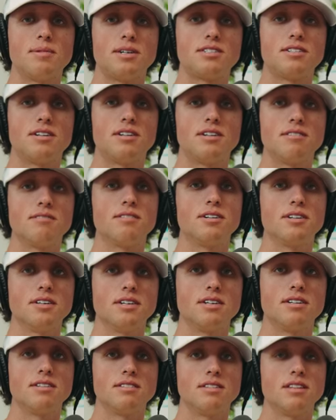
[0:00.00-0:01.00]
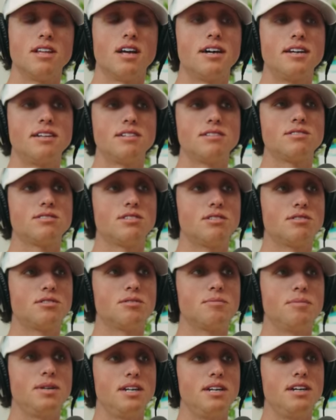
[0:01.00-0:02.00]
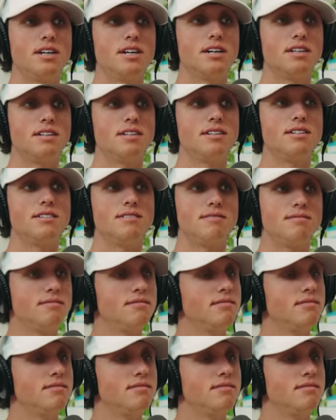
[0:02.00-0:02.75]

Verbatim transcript: I started to really like social media and